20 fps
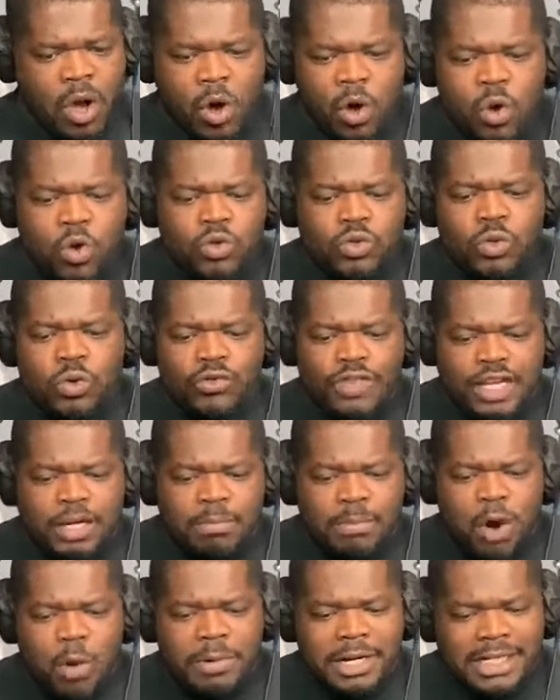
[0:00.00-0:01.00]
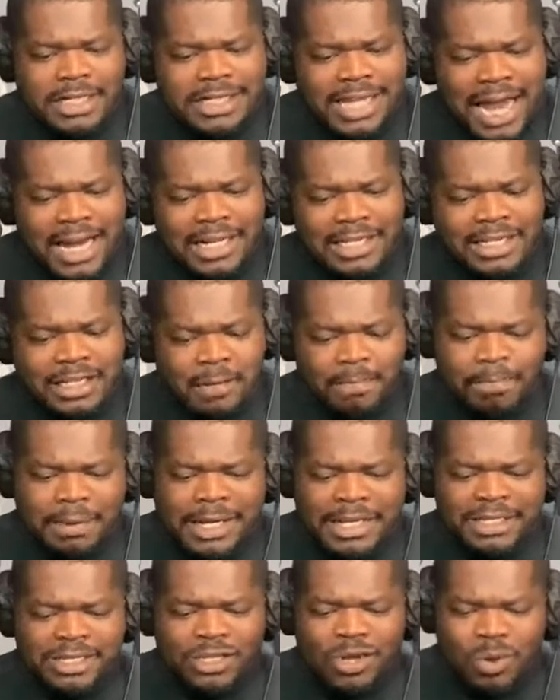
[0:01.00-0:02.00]
Who knew that a moment of silence could
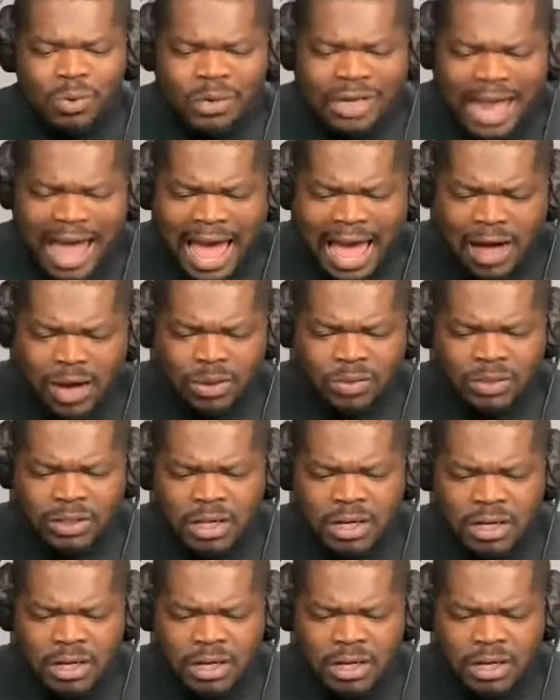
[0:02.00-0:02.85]
be so loud?